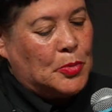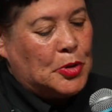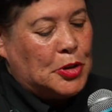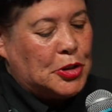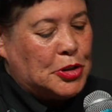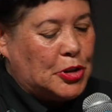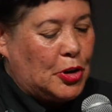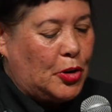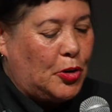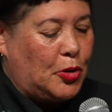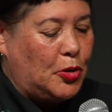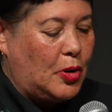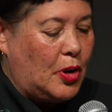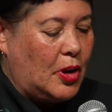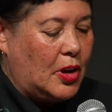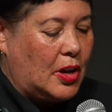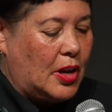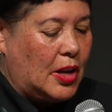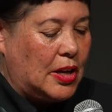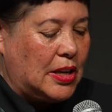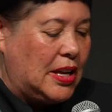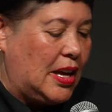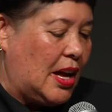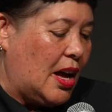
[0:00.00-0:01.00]
So,
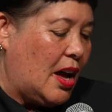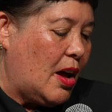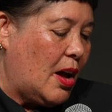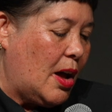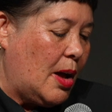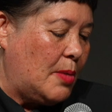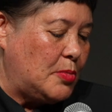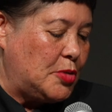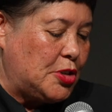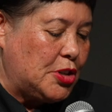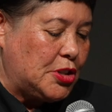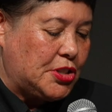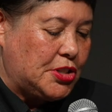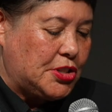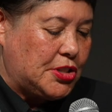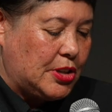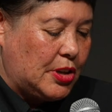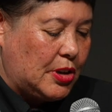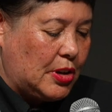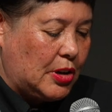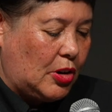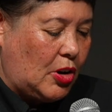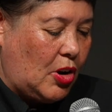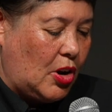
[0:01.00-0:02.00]
yeah, I'm
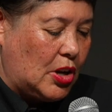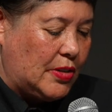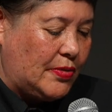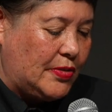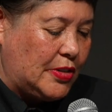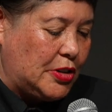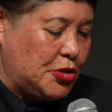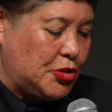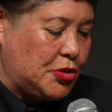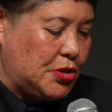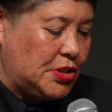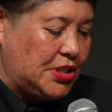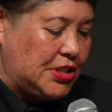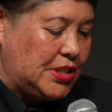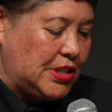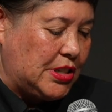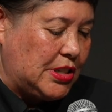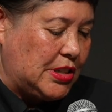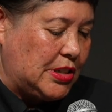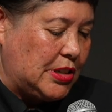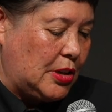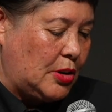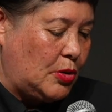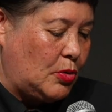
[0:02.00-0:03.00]
just kind of
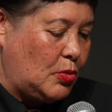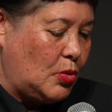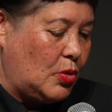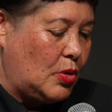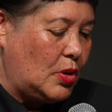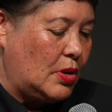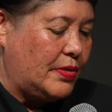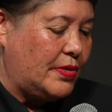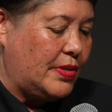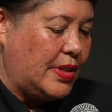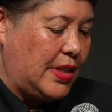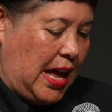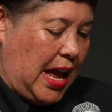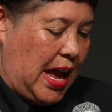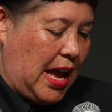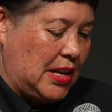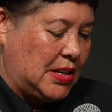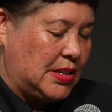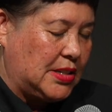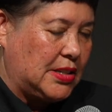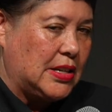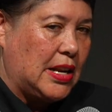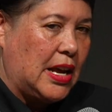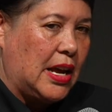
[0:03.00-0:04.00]
interested in all of
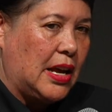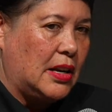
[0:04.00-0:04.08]
that.